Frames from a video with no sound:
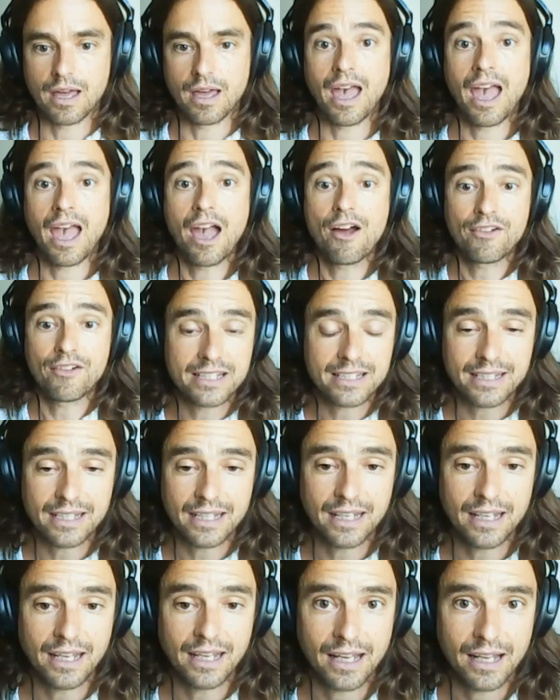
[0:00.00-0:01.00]

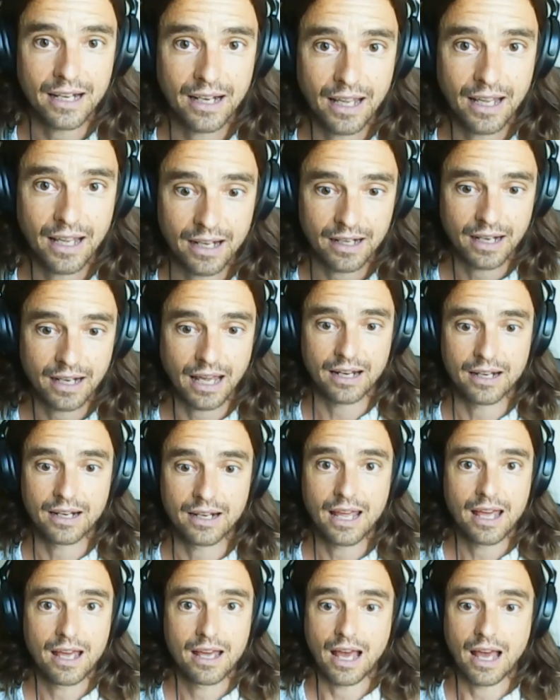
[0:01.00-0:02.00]
heresy
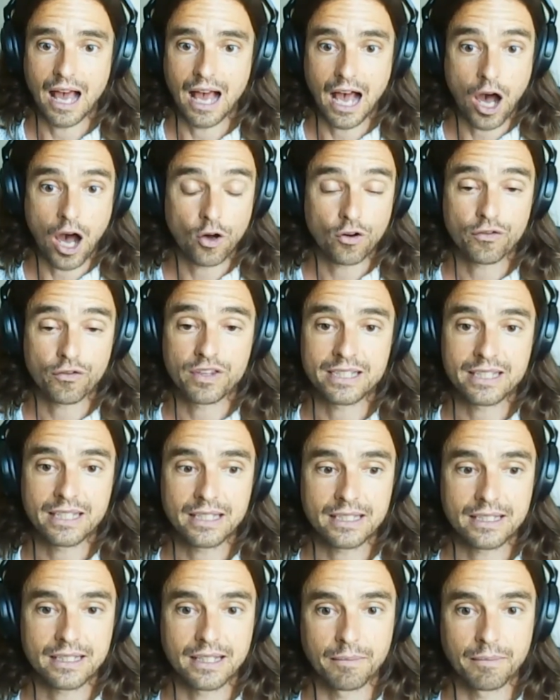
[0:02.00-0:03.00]
and out of the
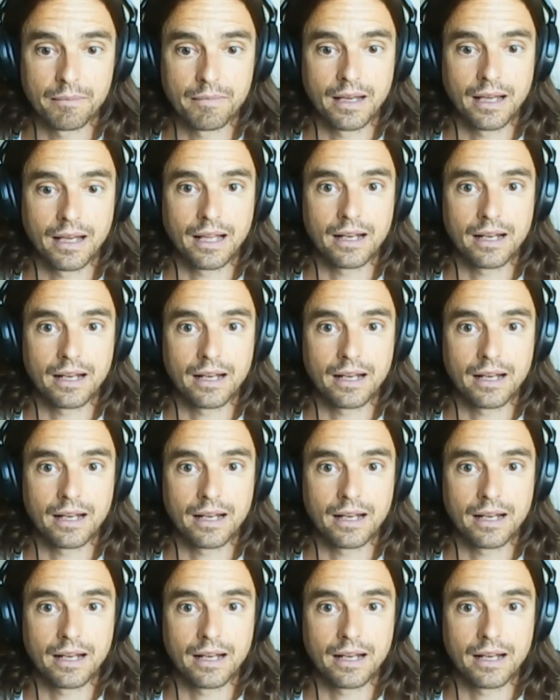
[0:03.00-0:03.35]
system,